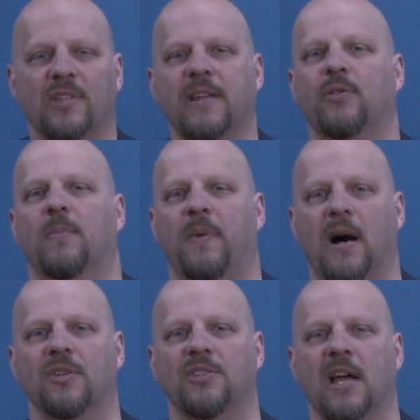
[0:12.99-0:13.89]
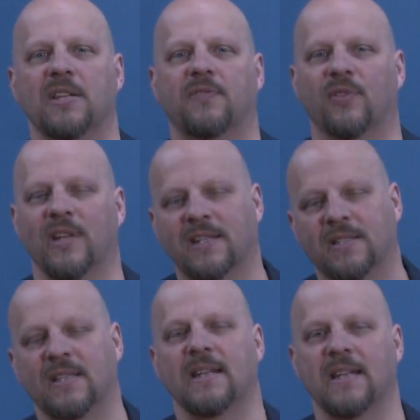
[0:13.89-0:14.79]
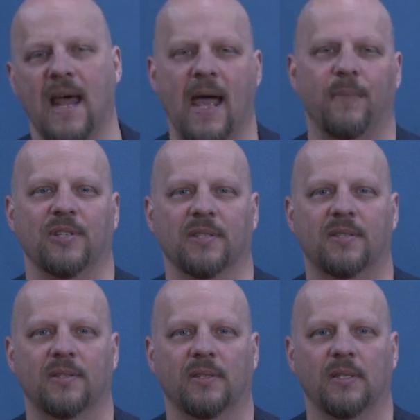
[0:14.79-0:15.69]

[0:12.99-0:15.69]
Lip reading: like to apologize for the extended absence.